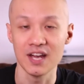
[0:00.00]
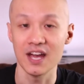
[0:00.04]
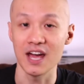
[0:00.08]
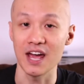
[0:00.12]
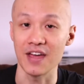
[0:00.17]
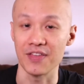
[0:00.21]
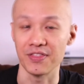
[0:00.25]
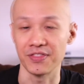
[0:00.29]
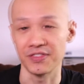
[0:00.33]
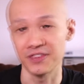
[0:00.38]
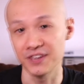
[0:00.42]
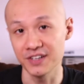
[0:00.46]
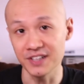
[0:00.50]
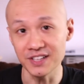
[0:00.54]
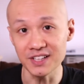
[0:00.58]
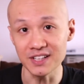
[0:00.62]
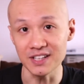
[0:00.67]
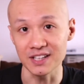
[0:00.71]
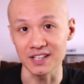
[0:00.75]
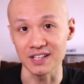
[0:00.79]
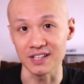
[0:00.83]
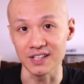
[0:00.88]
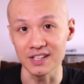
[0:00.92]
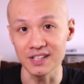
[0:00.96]
And
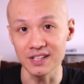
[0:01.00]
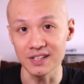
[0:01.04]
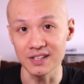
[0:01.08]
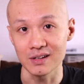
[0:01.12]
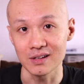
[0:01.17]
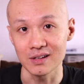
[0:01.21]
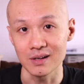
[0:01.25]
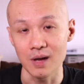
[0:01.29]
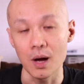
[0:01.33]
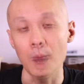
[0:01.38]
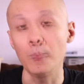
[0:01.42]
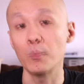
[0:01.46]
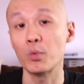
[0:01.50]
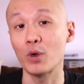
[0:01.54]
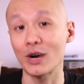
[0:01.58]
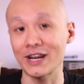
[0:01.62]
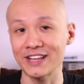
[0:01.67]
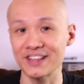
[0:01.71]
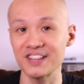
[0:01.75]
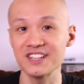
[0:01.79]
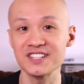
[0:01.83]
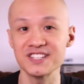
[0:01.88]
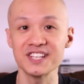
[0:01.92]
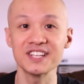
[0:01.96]
thirdly,
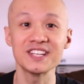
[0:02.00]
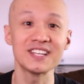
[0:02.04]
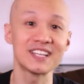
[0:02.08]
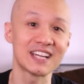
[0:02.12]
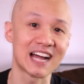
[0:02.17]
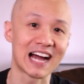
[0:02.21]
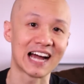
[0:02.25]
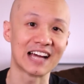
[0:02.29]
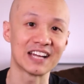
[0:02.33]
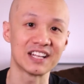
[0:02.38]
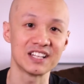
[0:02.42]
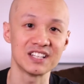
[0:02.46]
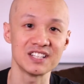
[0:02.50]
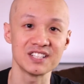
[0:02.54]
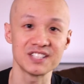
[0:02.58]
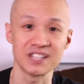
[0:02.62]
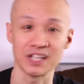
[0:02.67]
practicing kindness